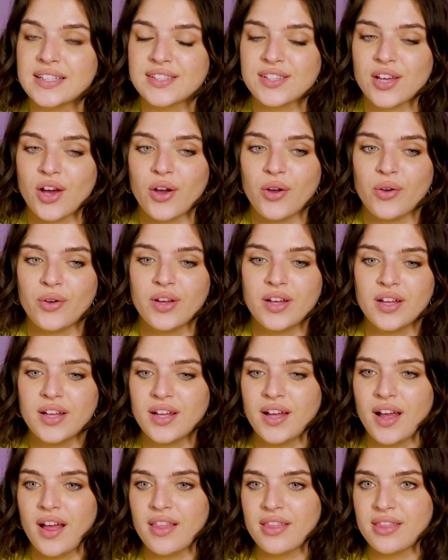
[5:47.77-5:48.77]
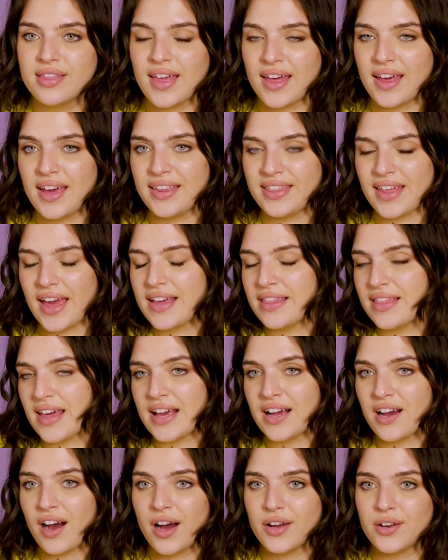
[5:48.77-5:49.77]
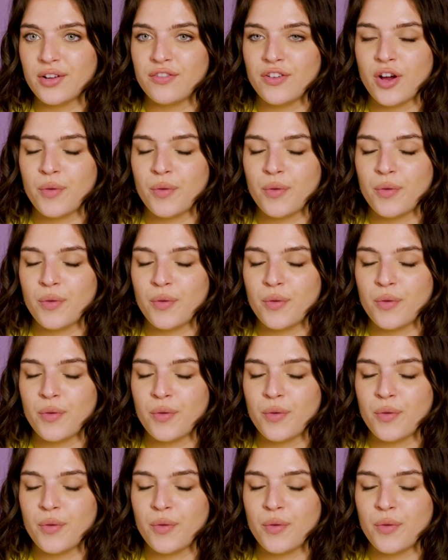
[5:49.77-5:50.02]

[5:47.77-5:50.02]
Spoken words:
So they kind of